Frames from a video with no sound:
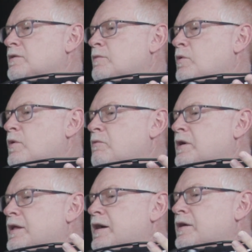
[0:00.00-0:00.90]
it, the more I
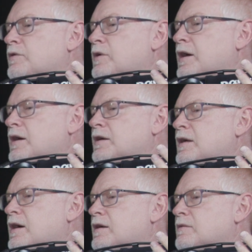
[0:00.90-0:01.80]
realized, okay,
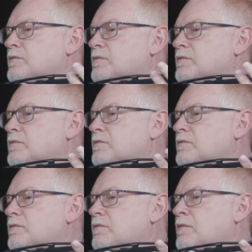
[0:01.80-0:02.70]
that
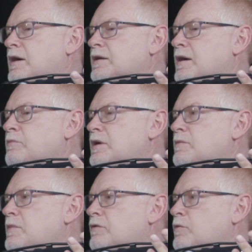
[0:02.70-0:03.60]
might not be
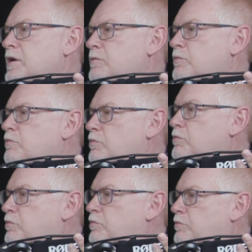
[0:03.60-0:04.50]
the best way to
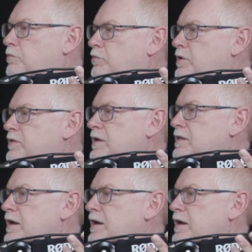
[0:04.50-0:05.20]
present